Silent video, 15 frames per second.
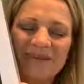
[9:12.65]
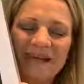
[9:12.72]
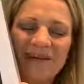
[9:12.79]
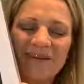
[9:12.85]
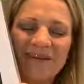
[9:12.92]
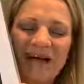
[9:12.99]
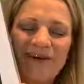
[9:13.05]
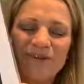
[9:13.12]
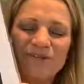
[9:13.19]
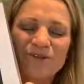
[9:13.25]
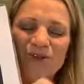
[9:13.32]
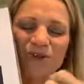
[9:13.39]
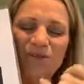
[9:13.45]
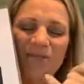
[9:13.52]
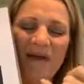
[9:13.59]
allow them
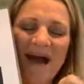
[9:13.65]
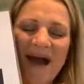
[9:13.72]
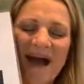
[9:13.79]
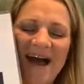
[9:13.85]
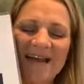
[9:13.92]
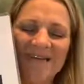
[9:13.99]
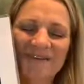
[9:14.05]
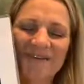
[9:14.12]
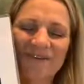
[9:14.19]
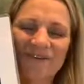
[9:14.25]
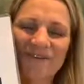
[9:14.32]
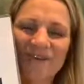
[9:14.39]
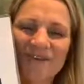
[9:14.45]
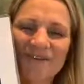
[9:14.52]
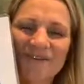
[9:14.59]
to go past the
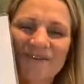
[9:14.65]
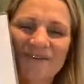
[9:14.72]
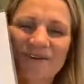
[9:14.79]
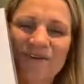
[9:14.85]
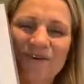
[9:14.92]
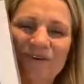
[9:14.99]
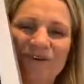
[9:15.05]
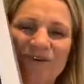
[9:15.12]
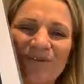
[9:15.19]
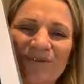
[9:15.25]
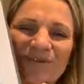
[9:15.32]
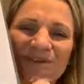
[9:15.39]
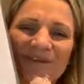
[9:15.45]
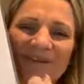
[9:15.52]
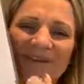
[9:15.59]
crust of the
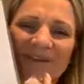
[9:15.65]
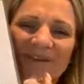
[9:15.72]
earth